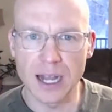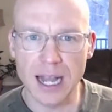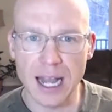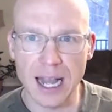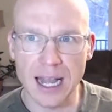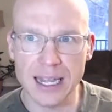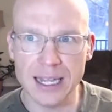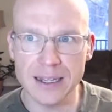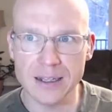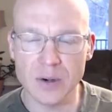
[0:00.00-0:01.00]

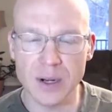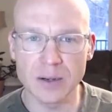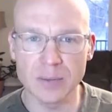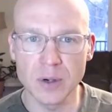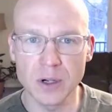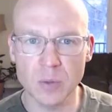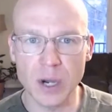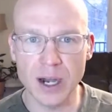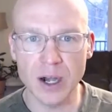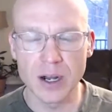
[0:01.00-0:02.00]
I created a book
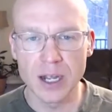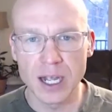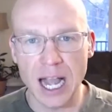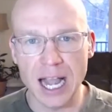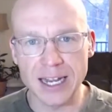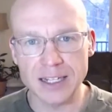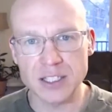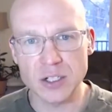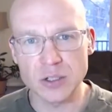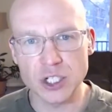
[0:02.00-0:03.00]
where I got
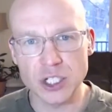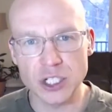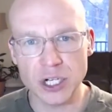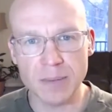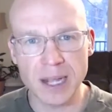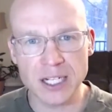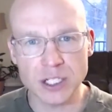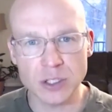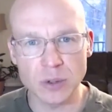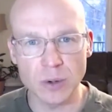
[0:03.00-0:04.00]
to share my
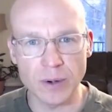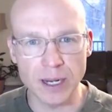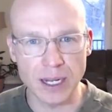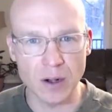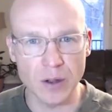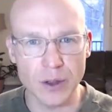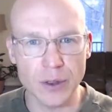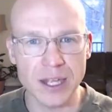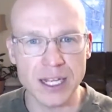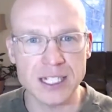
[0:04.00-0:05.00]
story and all the
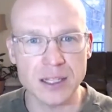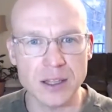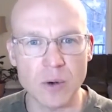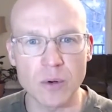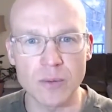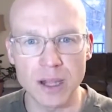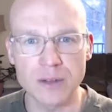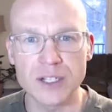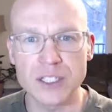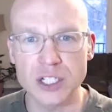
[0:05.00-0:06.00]
things that I thought were
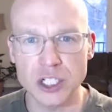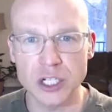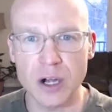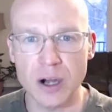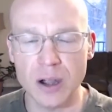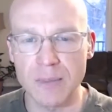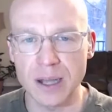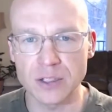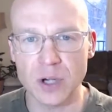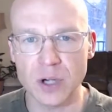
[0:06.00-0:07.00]
relevant to share
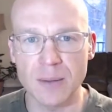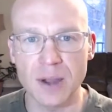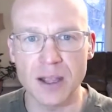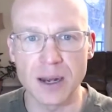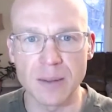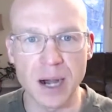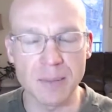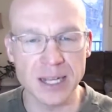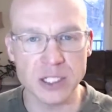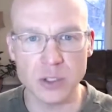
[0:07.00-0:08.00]
about trauma and about my
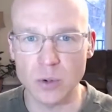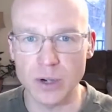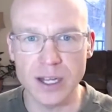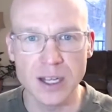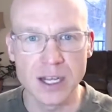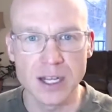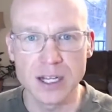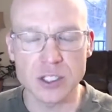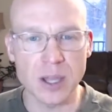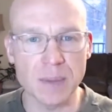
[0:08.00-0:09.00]
story
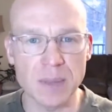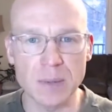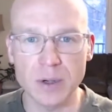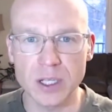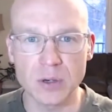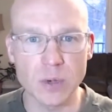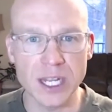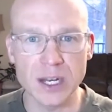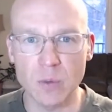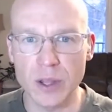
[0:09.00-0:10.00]
so that people can read
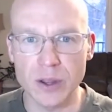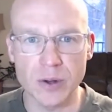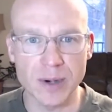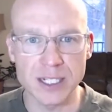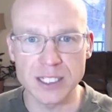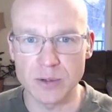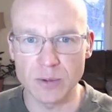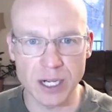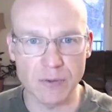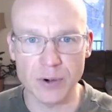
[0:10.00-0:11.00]
it, whether they're in a
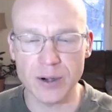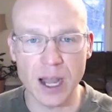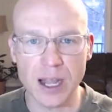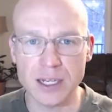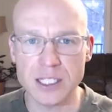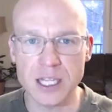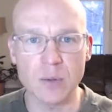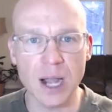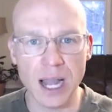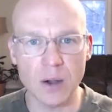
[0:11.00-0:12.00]
recovery or not, and say,
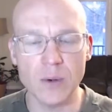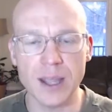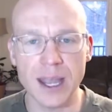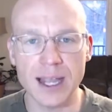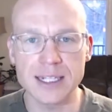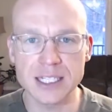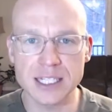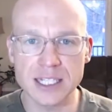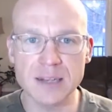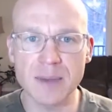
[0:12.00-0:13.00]
wow, okay, I can
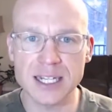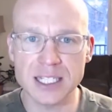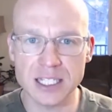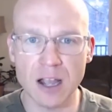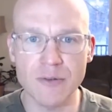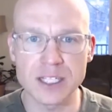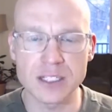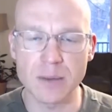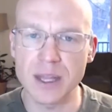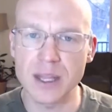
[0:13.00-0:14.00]
see myself in
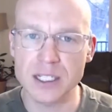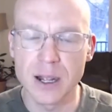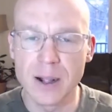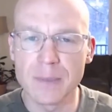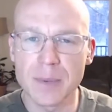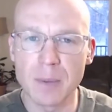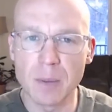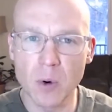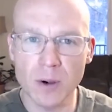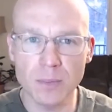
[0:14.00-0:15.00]
some of this. But
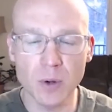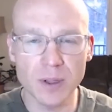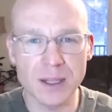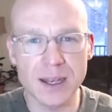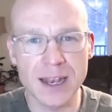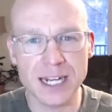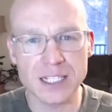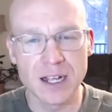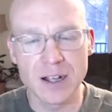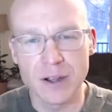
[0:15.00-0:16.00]
more importantly, the next
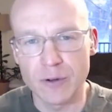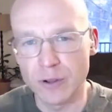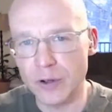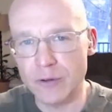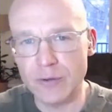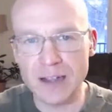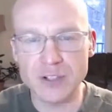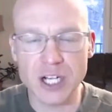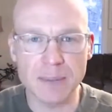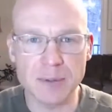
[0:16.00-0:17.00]
literally five
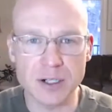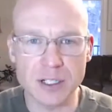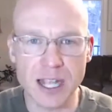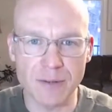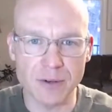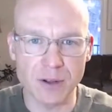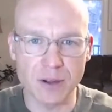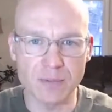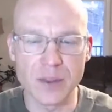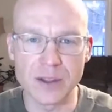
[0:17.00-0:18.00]
chapters after the,
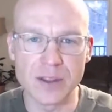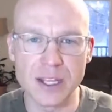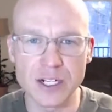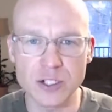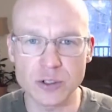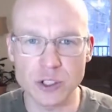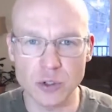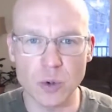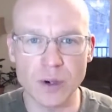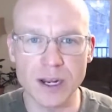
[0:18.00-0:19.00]
the, the initial
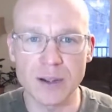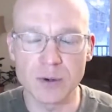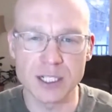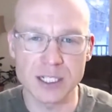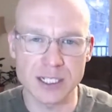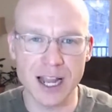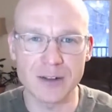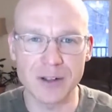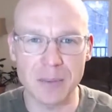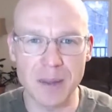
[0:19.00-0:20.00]
story, which is kind of
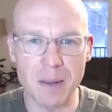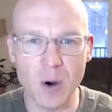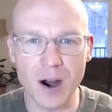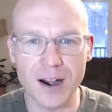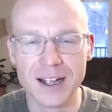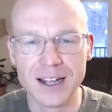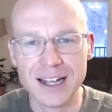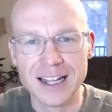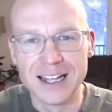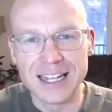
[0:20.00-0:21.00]
like a memoir,
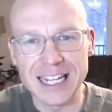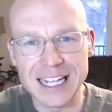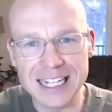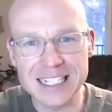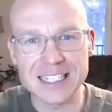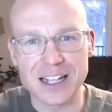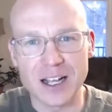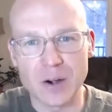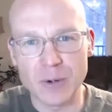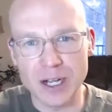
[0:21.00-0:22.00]
is a
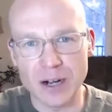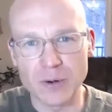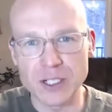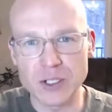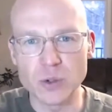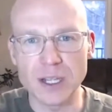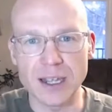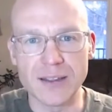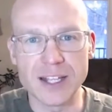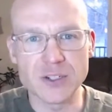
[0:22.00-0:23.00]
recovery toolkit.
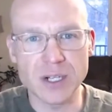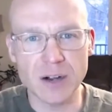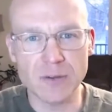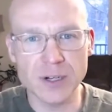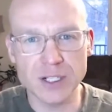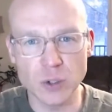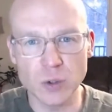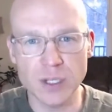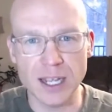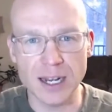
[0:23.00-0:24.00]
And this recovery
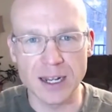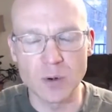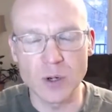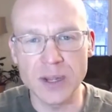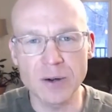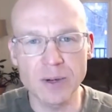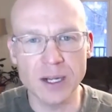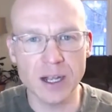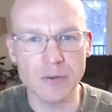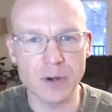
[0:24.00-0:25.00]
toolkit, when you hear
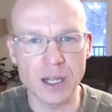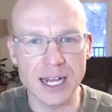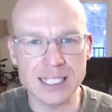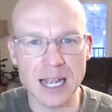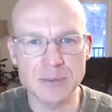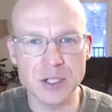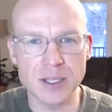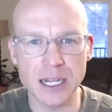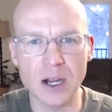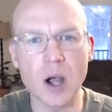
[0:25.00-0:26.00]
recovery, a lot of times you're
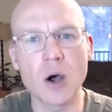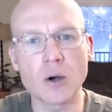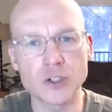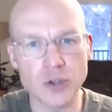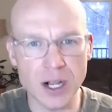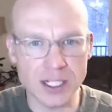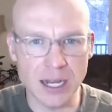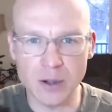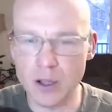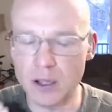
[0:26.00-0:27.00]
thinking, oh, drugs and alcohol.